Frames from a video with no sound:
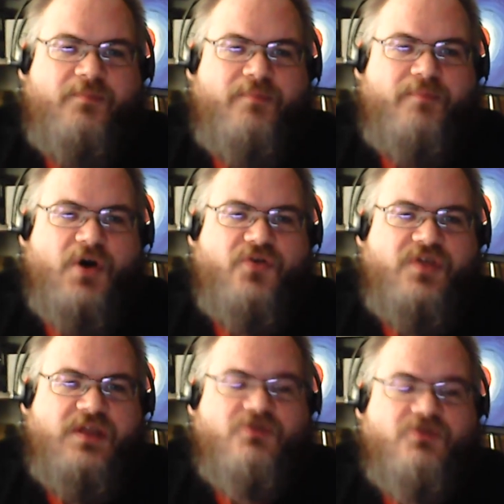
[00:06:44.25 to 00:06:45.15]
both
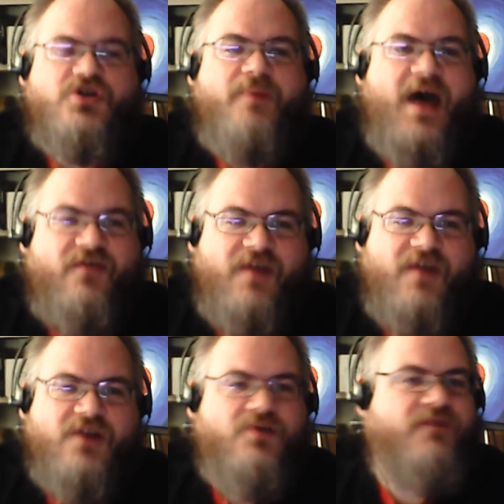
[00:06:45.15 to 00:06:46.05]
in the original
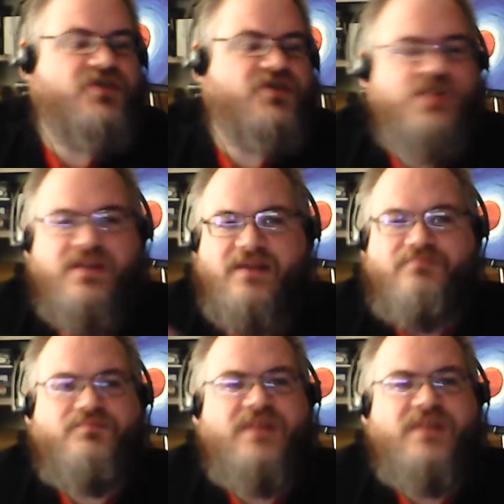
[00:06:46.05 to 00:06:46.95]
Pathfinder, where eventually they
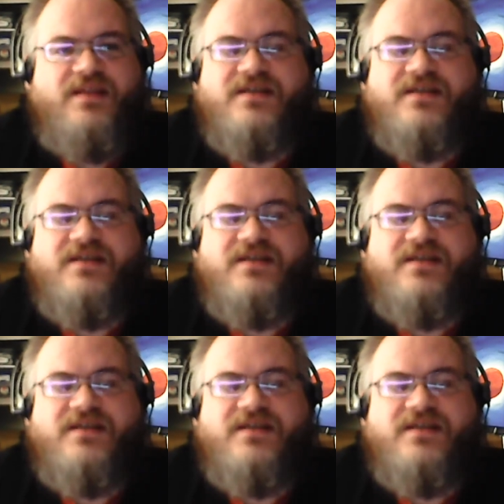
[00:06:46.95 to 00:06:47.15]
did things